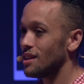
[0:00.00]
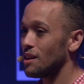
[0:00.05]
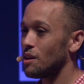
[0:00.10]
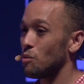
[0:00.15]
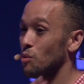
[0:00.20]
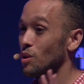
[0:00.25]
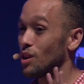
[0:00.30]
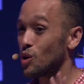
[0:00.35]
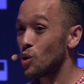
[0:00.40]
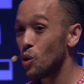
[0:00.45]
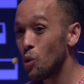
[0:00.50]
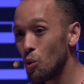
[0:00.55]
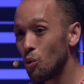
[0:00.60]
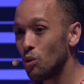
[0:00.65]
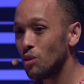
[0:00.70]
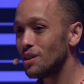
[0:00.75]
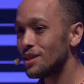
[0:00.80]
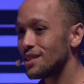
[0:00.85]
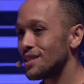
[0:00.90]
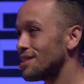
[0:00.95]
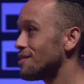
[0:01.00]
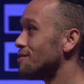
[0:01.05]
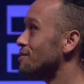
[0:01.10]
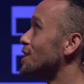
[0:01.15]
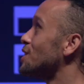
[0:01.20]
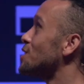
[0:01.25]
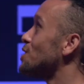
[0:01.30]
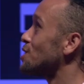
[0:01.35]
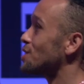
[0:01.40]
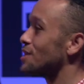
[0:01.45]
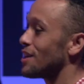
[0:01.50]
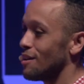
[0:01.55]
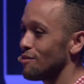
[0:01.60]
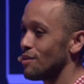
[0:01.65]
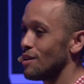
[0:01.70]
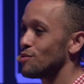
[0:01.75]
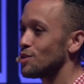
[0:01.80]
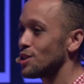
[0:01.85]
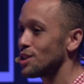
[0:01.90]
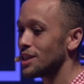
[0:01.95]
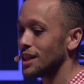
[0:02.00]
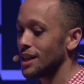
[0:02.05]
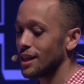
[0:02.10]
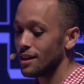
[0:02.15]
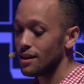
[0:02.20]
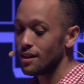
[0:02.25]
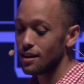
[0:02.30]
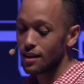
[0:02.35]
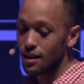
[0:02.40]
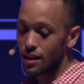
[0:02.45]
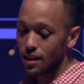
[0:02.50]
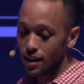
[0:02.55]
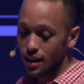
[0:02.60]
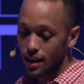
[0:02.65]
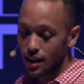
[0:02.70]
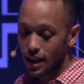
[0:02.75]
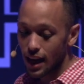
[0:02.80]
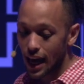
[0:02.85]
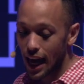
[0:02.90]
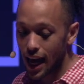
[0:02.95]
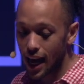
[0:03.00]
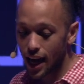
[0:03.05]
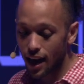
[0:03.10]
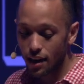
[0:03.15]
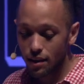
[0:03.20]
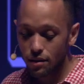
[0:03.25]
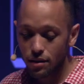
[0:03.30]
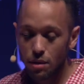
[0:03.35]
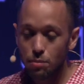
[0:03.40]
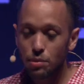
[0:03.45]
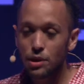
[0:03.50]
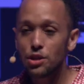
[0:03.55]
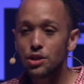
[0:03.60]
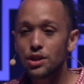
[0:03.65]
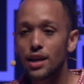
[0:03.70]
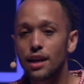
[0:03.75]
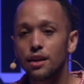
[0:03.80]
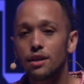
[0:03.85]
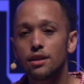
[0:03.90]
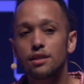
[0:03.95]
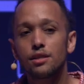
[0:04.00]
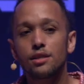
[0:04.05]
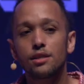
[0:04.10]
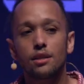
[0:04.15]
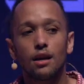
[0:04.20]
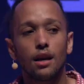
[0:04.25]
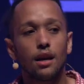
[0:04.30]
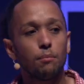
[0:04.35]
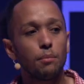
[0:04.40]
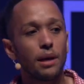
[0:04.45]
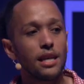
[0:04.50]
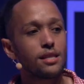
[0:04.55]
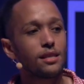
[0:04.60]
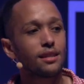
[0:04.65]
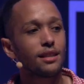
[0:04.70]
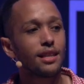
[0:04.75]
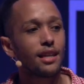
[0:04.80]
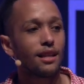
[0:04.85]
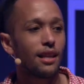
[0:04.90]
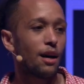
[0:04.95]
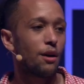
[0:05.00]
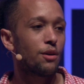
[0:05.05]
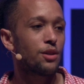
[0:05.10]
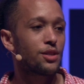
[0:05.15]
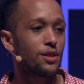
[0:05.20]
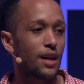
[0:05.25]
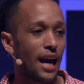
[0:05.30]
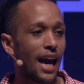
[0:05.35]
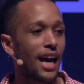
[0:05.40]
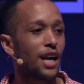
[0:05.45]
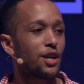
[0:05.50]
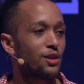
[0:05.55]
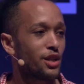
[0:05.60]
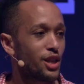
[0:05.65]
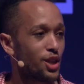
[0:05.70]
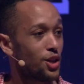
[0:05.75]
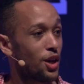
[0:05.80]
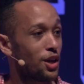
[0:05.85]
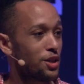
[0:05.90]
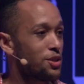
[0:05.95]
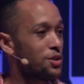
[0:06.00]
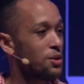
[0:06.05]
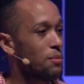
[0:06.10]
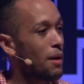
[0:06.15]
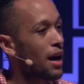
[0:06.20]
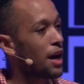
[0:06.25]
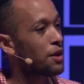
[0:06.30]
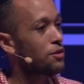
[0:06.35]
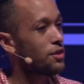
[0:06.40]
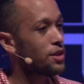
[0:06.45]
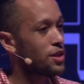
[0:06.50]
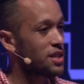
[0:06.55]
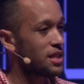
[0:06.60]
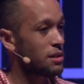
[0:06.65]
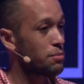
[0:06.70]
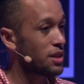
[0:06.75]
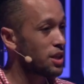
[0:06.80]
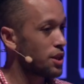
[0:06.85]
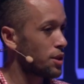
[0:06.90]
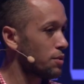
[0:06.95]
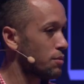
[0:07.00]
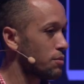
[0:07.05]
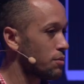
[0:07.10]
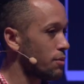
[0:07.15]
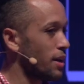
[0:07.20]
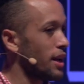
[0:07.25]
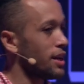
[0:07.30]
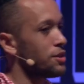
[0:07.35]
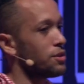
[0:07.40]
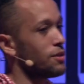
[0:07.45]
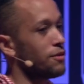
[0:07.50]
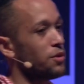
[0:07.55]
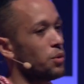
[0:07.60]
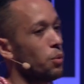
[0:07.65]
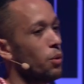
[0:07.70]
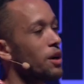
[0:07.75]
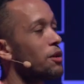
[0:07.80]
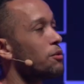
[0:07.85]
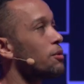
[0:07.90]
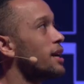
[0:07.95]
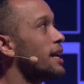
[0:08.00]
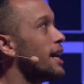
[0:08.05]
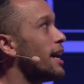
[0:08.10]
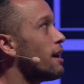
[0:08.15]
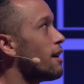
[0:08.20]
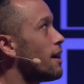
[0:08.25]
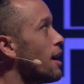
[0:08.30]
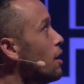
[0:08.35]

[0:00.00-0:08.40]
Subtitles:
think are one of the coolest features I've ever seen. And compute shaders basically allow us to actually just do math on the GPU, right? So if you want to run an AI